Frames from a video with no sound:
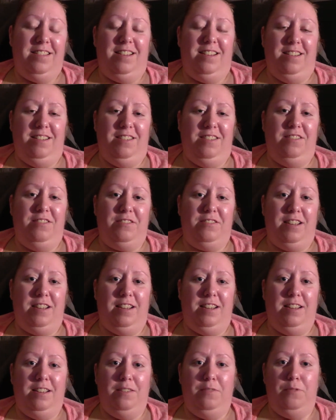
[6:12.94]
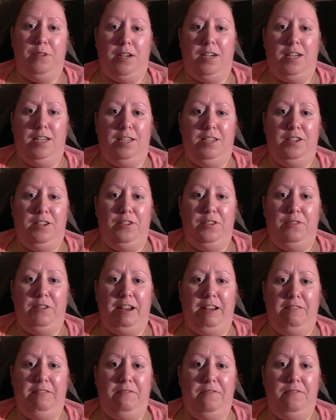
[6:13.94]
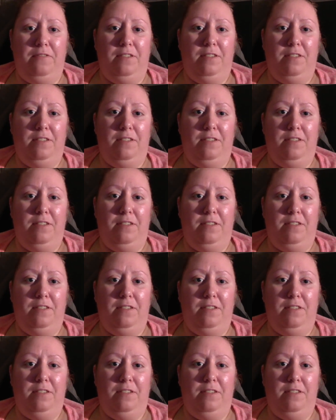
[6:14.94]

Oh, okay. What kind do you have?